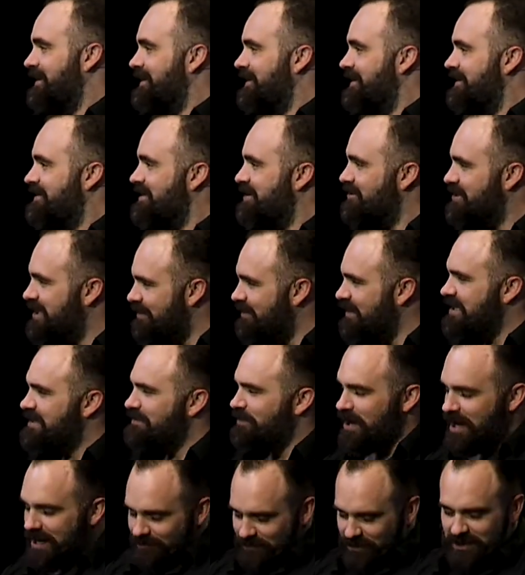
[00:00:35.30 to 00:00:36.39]
So Timmy's
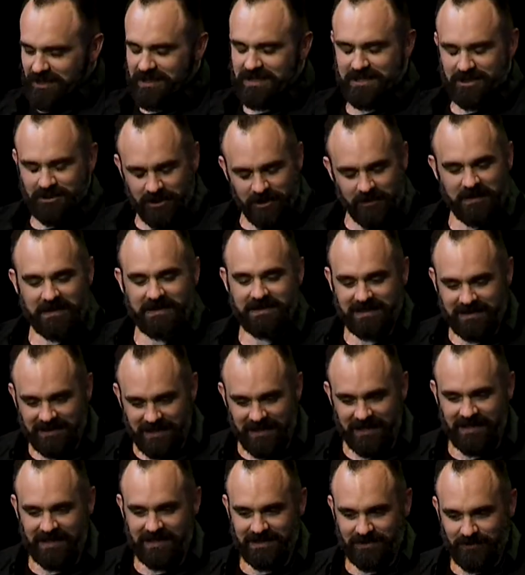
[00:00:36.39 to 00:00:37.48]
mom looks to him and
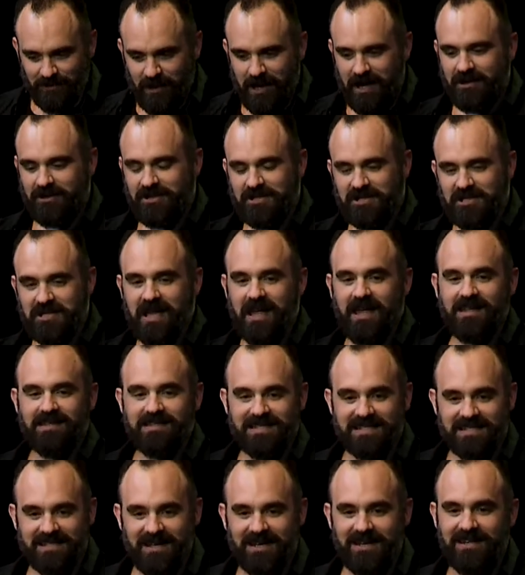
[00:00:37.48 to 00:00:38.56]
says, "Well, I understand,
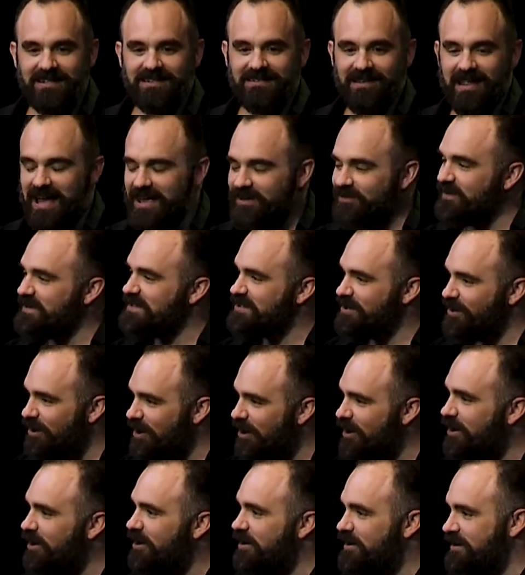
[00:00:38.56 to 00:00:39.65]
son, life is
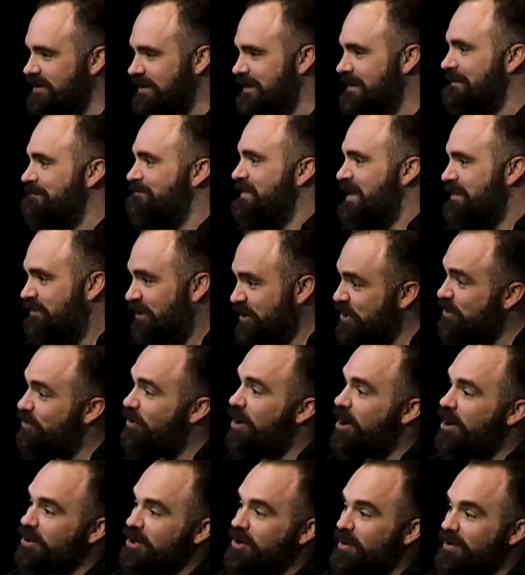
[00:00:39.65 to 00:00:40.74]
hard, but you
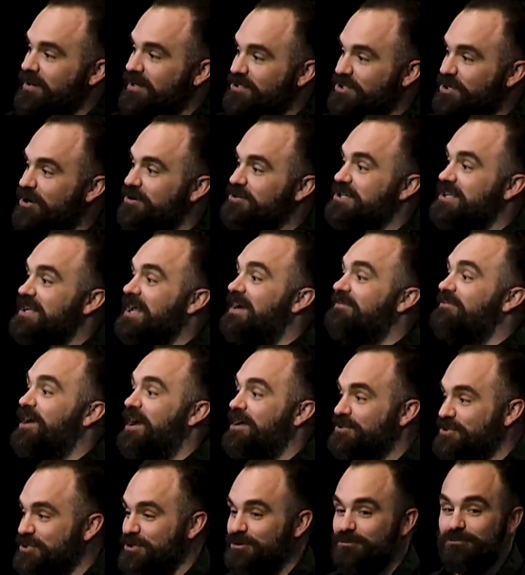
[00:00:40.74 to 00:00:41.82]
are going to church, and I've
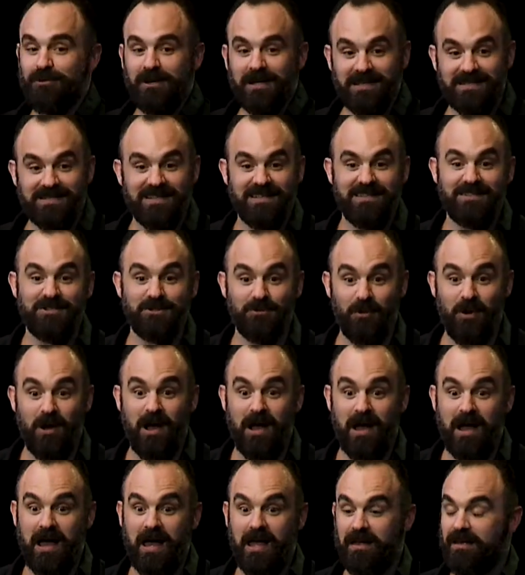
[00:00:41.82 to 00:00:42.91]
got two reasons
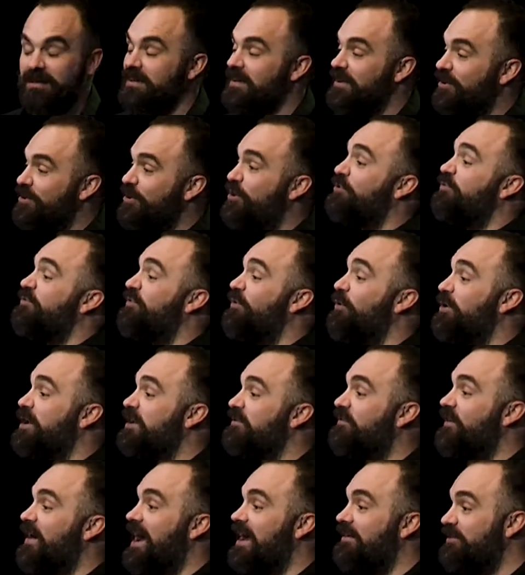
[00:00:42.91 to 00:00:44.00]
why. You're
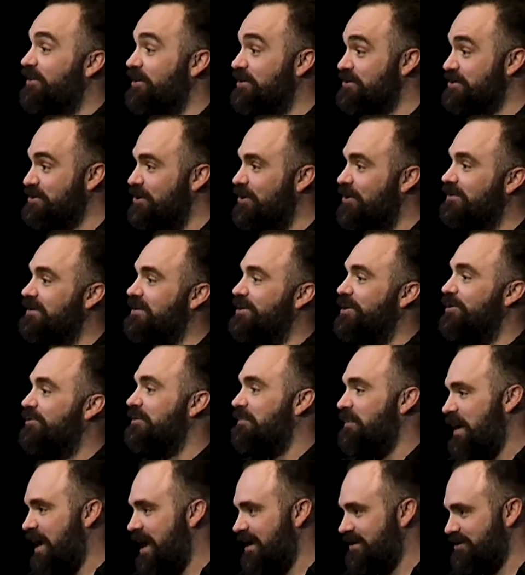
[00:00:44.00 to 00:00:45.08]
45 years old, and you're the
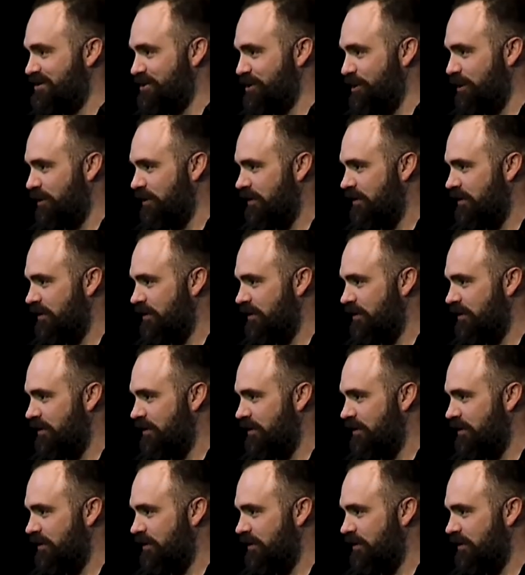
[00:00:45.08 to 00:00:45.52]
pastor."